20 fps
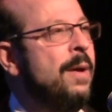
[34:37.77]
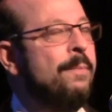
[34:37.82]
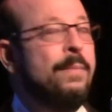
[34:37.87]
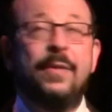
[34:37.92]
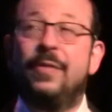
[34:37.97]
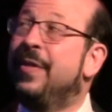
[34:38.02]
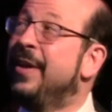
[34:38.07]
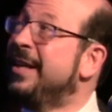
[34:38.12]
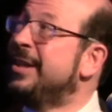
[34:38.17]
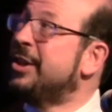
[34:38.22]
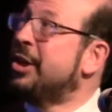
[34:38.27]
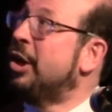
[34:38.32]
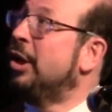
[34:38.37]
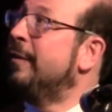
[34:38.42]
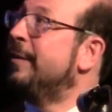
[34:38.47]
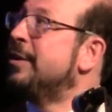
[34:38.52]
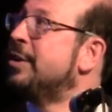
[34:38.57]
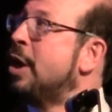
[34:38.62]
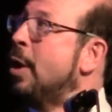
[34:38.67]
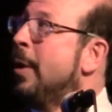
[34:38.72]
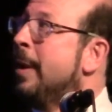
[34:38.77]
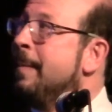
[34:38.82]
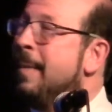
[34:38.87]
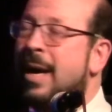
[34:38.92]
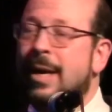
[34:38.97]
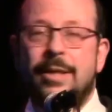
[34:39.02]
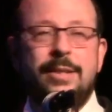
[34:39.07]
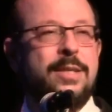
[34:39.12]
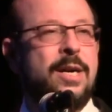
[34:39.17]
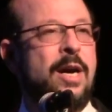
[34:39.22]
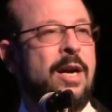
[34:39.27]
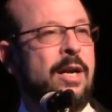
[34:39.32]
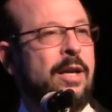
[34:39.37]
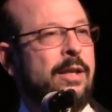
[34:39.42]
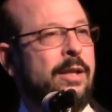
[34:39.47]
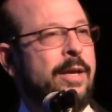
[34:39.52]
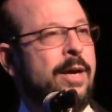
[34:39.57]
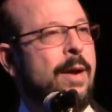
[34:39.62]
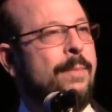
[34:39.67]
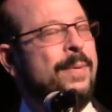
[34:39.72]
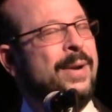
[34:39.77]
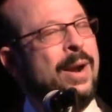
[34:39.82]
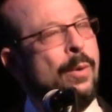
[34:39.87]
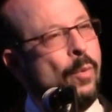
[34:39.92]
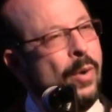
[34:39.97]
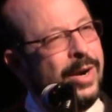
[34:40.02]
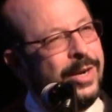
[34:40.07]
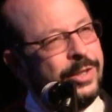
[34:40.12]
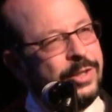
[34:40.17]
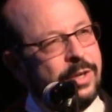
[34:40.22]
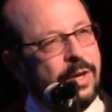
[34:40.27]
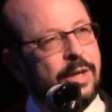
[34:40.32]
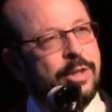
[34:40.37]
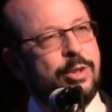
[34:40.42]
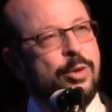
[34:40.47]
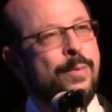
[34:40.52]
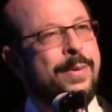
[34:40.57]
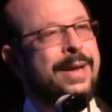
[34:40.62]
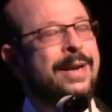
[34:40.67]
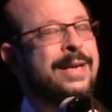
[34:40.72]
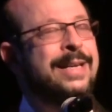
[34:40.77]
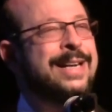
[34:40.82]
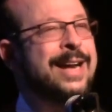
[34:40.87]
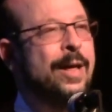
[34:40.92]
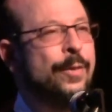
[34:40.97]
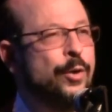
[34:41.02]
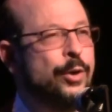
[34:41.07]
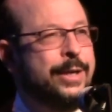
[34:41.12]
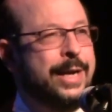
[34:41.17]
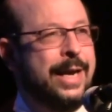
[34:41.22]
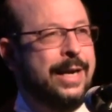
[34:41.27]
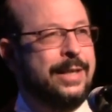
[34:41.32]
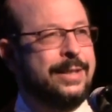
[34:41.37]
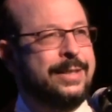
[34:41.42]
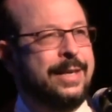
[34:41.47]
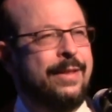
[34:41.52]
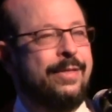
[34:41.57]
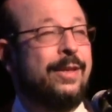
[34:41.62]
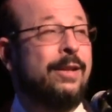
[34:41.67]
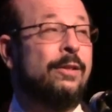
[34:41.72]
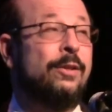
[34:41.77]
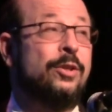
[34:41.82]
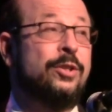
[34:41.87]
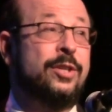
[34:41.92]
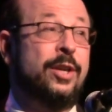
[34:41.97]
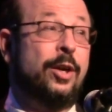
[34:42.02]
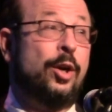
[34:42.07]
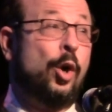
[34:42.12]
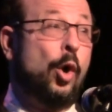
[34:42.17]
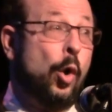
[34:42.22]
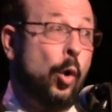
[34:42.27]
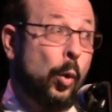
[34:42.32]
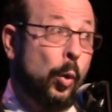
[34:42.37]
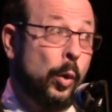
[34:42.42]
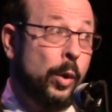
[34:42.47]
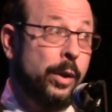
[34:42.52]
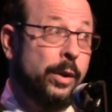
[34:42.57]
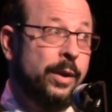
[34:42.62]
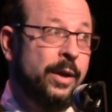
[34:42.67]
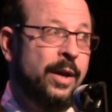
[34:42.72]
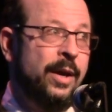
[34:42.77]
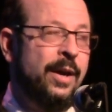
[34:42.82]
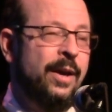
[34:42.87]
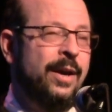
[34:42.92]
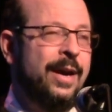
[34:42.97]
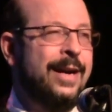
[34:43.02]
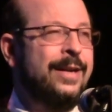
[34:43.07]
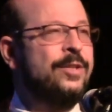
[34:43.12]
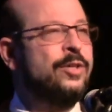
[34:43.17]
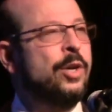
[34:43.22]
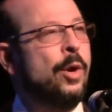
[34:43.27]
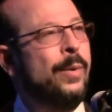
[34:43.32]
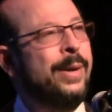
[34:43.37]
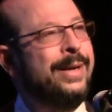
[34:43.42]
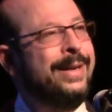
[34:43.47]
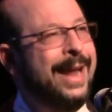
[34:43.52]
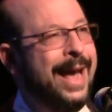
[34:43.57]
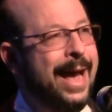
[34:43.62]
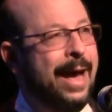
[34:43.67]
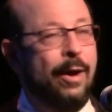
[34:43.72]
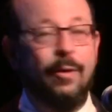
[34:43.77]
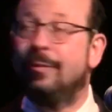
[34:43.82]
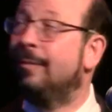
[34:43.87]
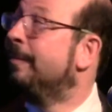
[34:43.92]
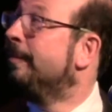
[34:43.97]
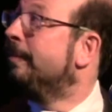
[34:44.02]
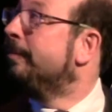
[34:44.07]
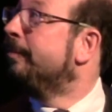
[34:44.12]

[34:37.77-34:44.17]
But this curve is going monotonically up, and I want to talk to you about another data set that looks at coal, and it's going down.